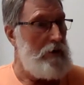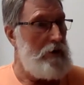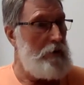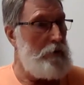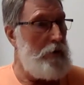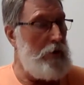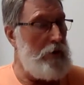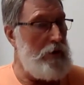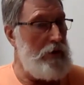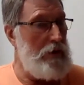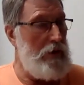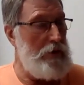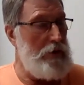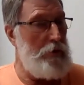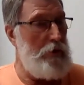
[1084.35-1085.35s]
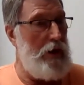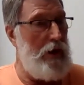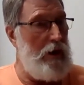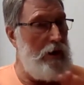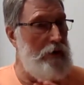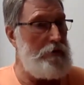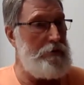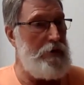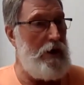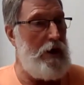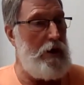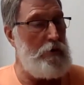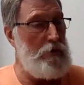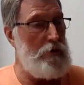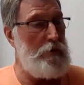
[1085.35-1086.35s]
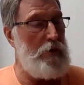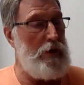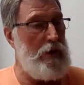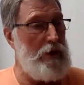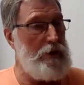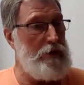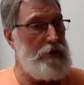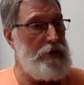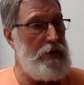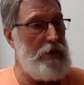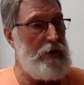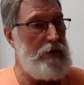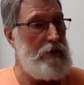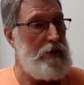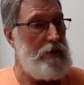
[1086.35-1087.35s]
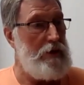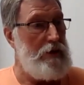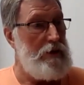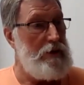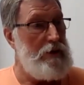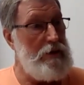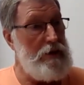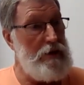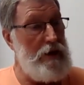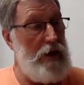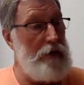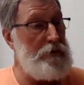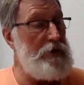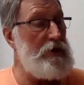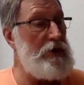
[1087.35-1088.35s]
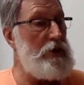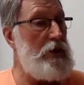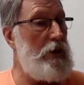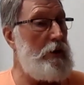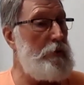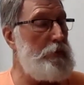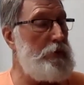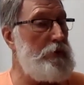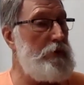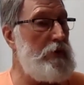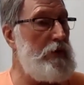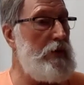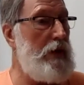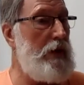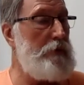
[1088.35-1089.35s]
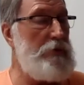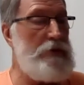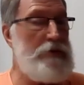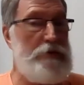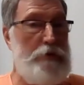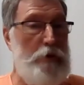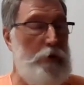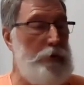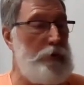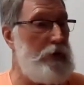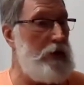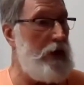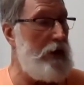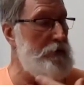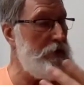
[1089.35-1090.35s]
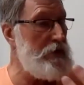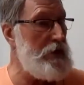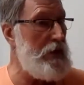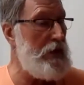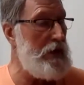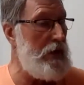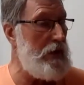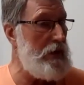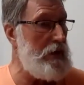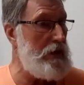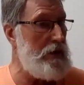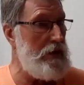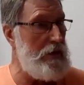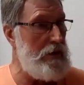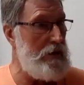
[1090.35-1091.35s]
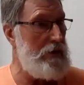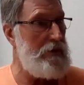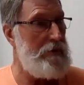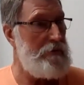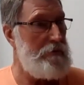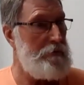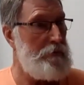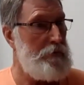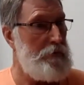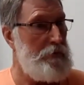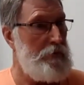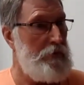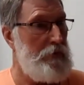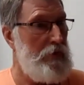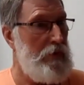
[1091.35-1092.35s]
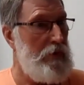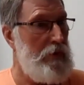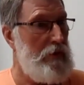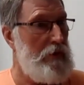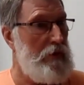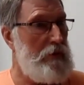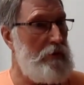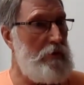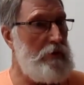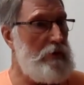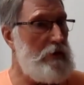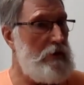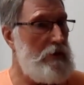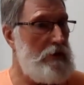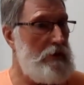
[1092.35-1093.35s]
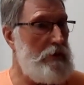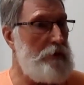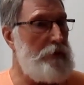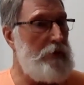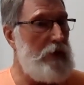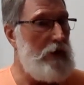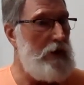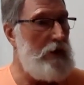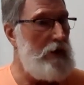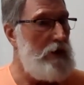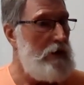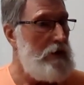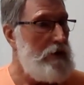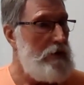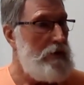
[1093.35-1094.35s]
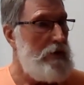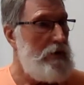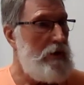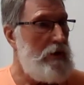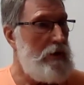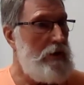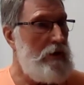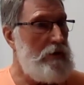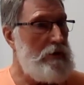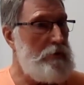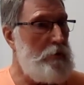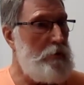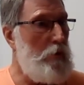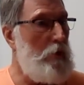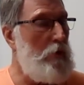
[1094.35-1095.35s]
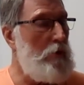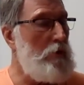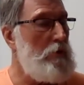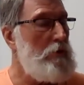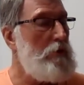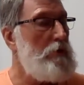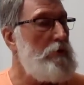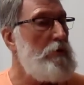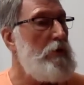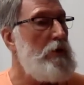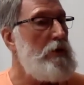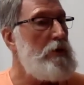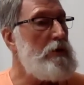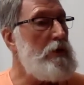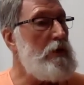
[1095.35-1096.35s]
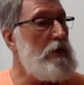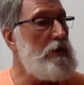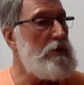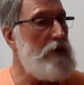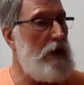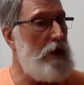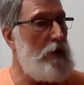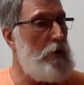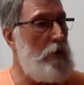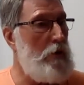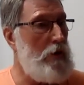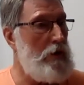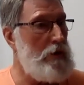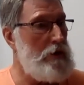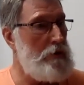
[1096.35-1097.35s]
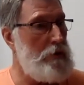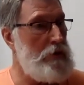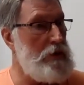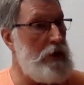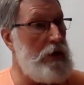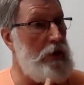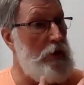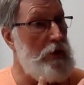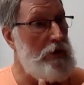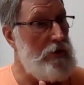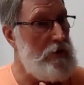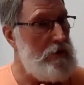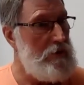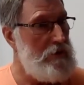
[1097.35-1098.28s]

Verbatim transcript: the body that you have now in the waking state didn't have this shape, didn't have this form, didn't have this identity. It was something, a small single cell organism, a zygote,